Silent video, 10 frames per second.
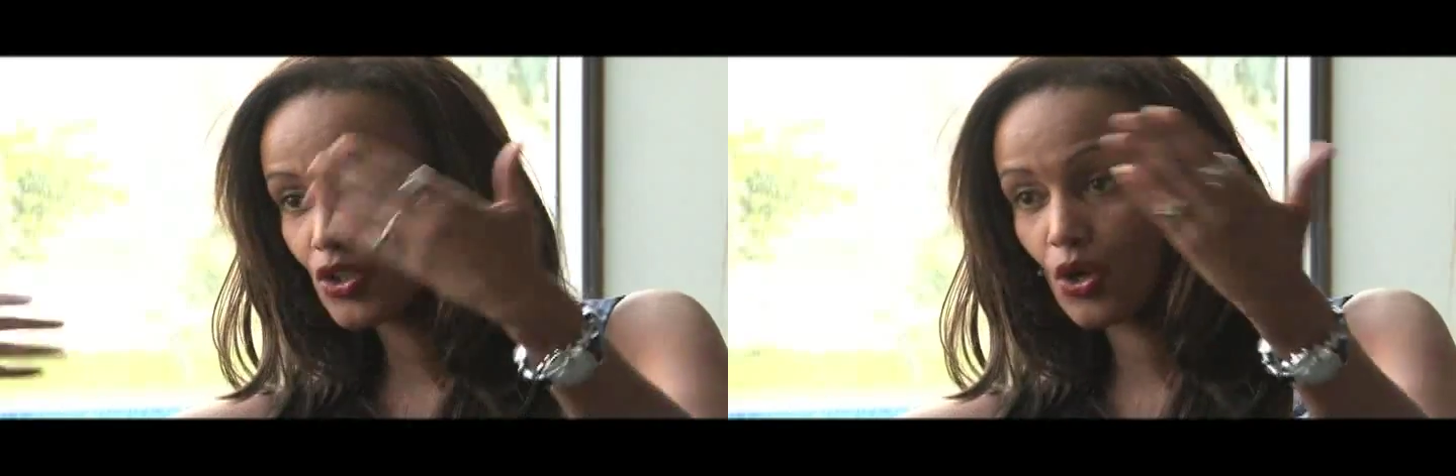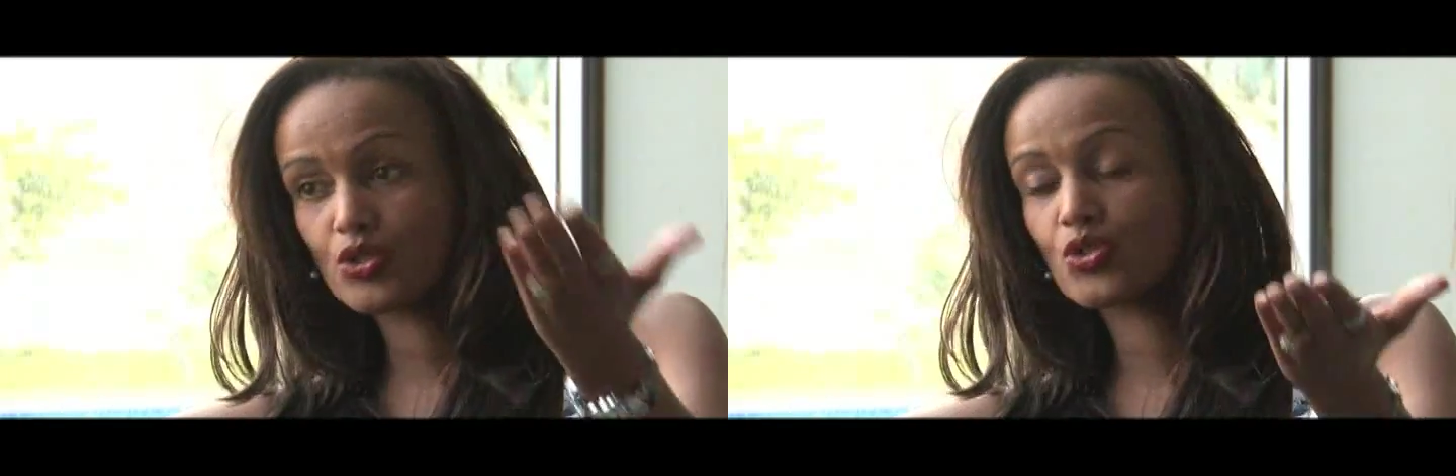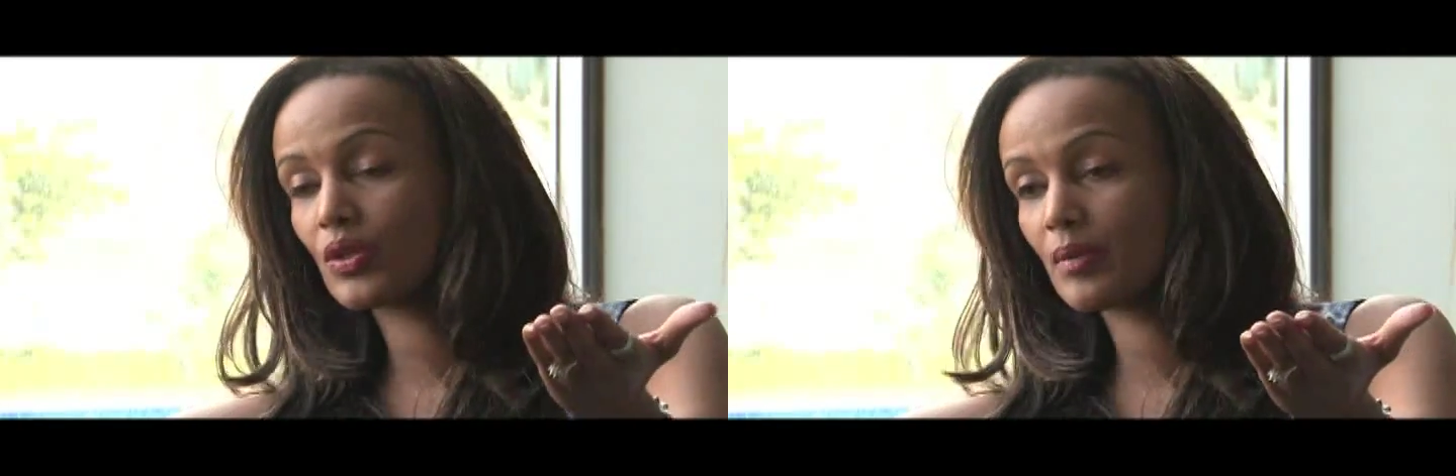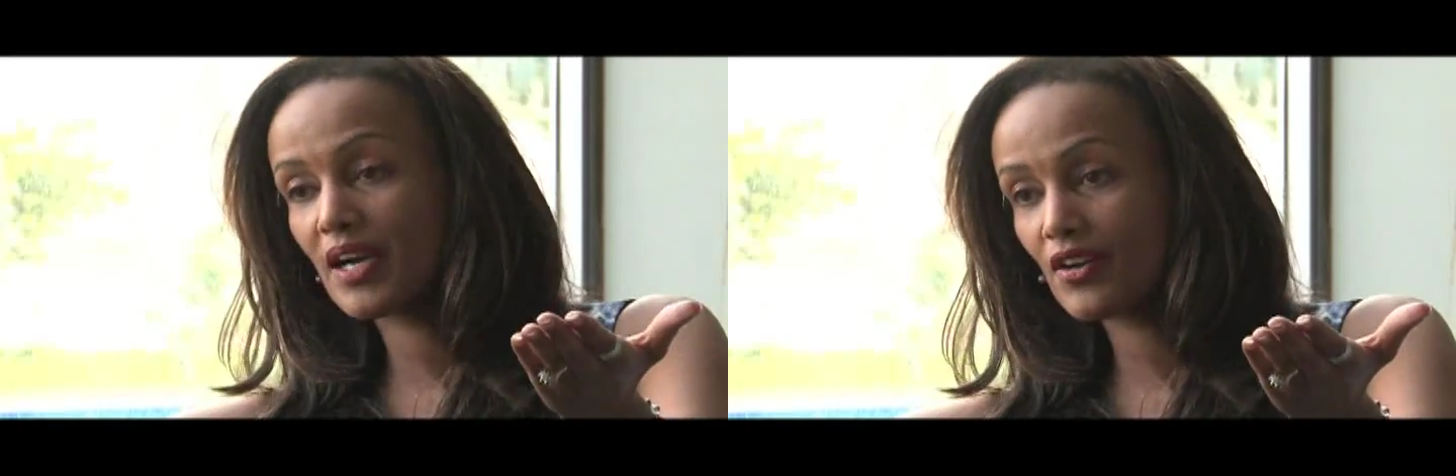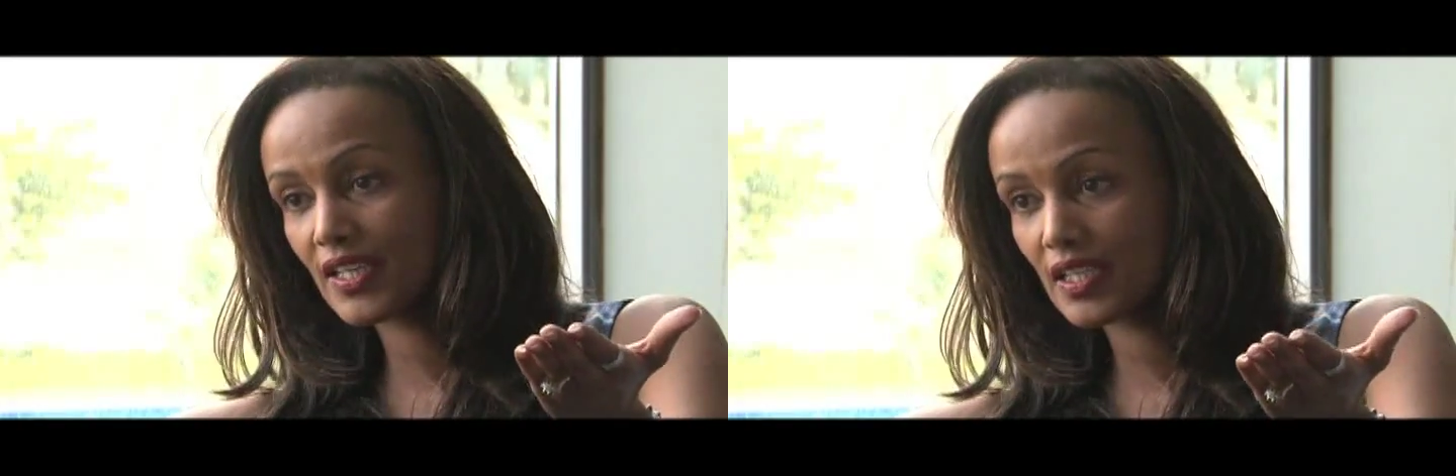goes to an
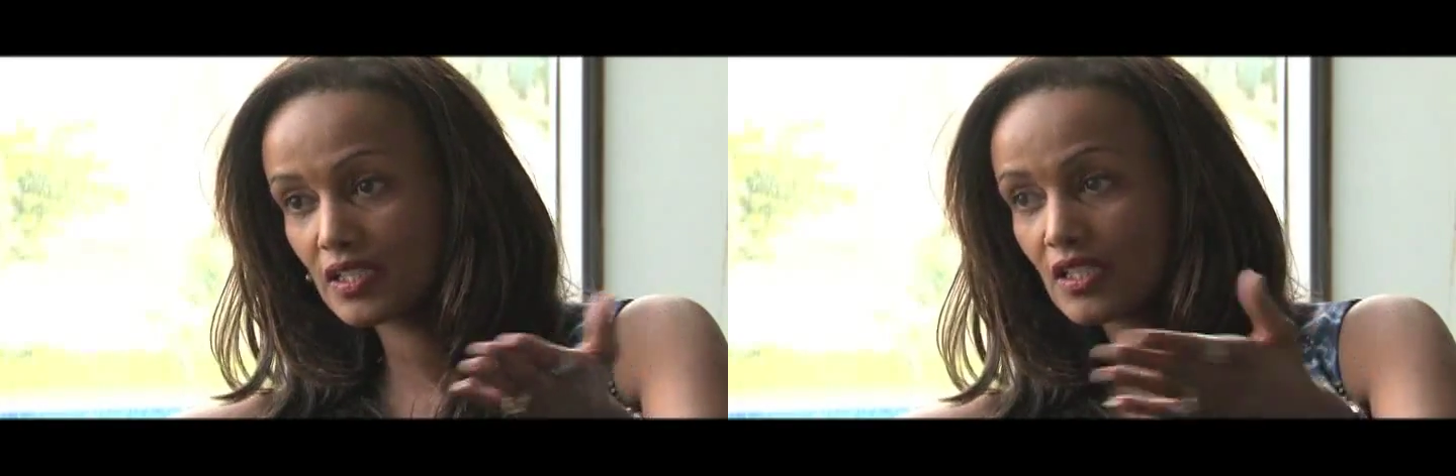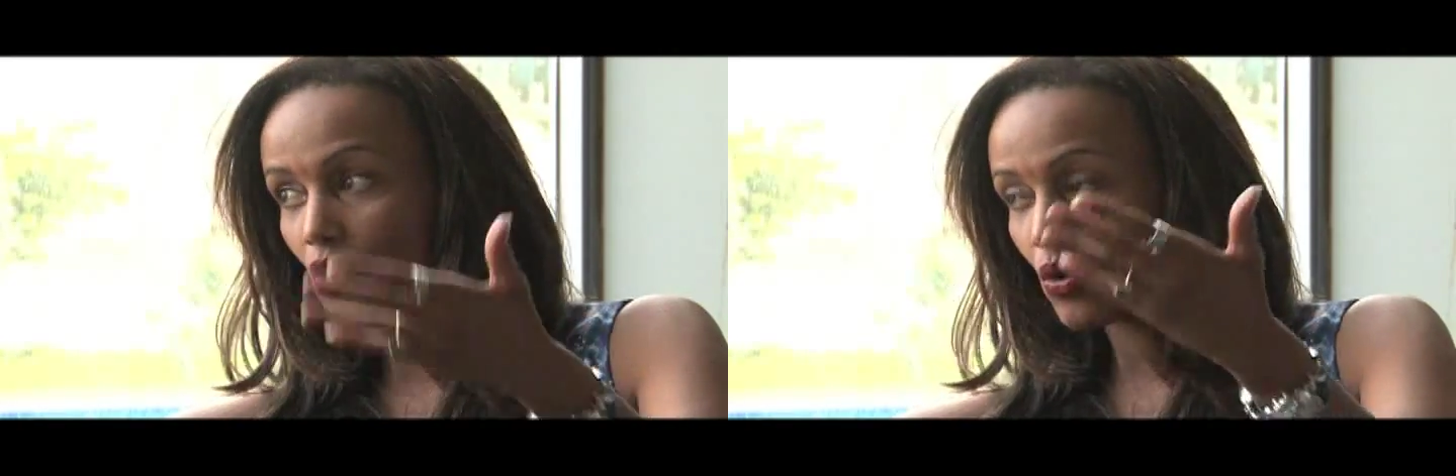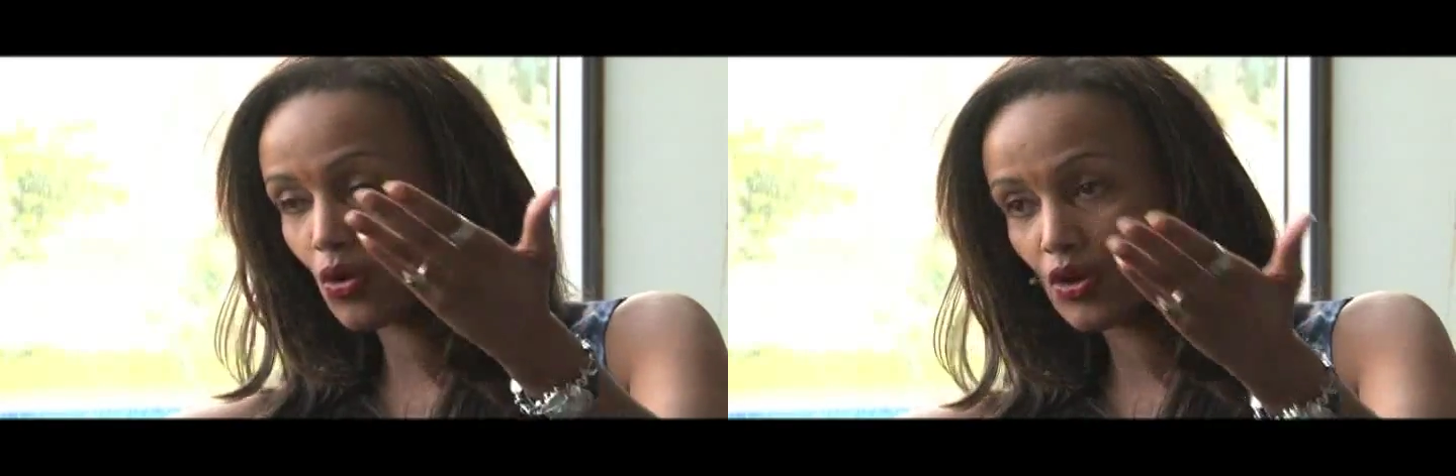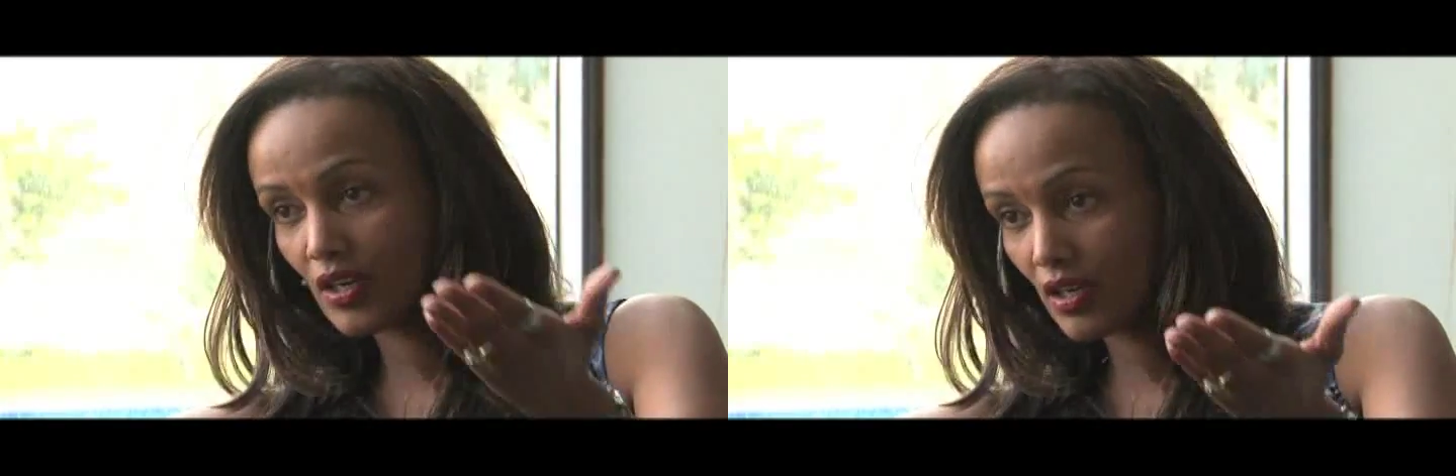American or